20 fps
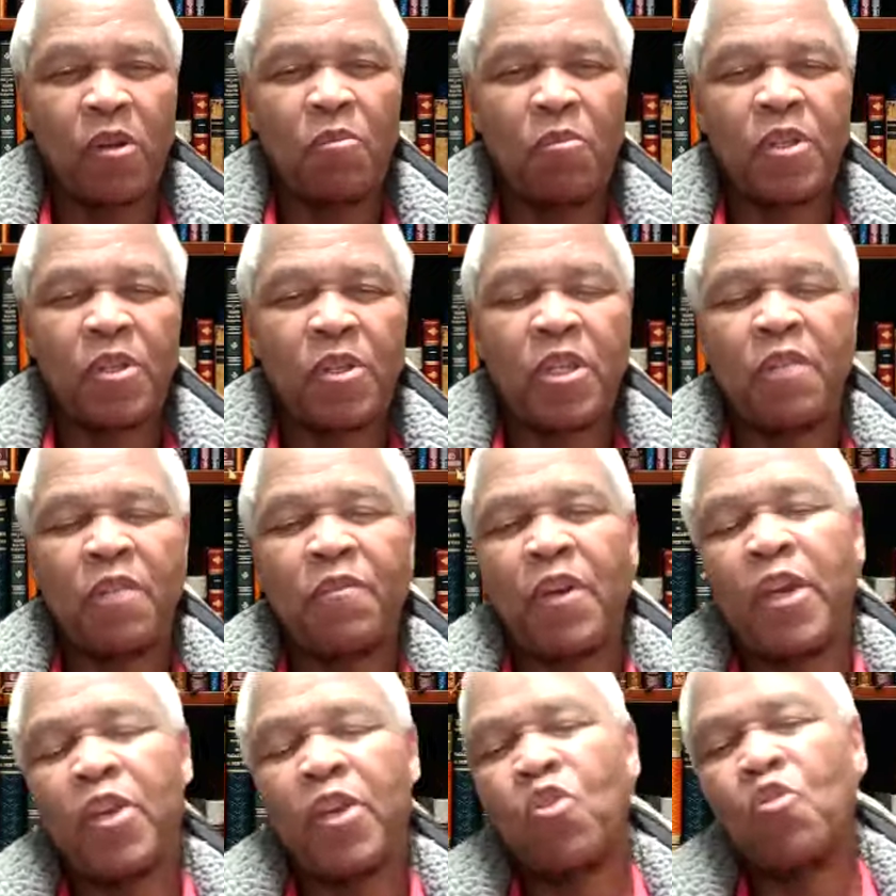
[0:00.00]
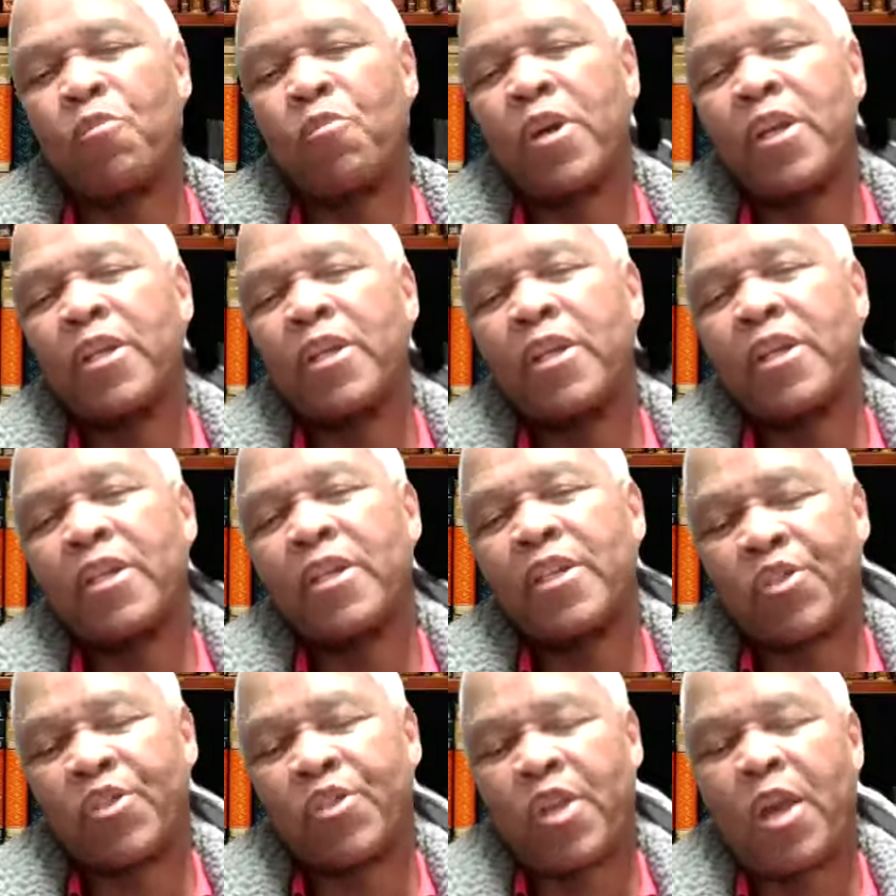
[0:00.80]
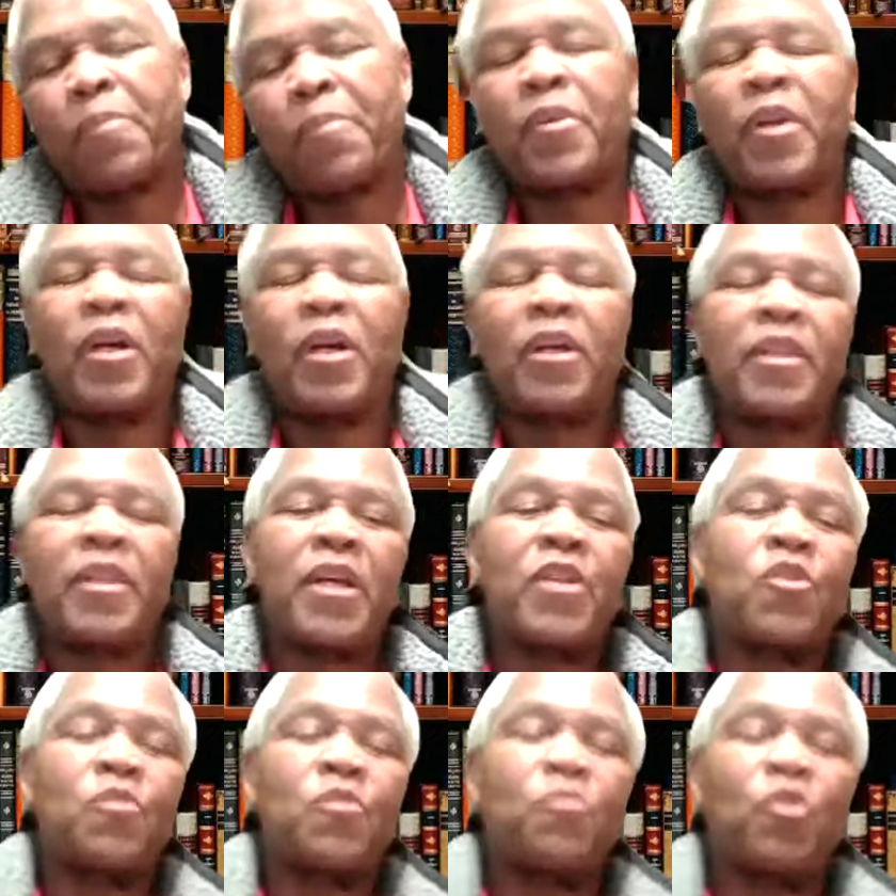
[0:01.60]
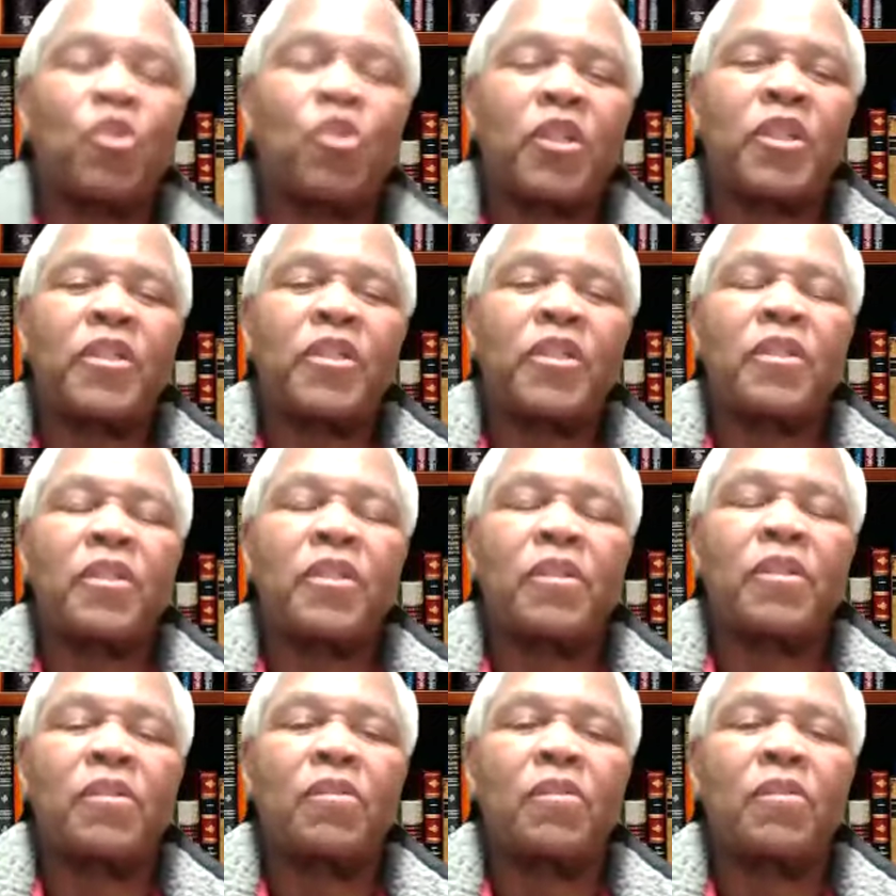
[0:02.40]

must have a human disciple. That's important.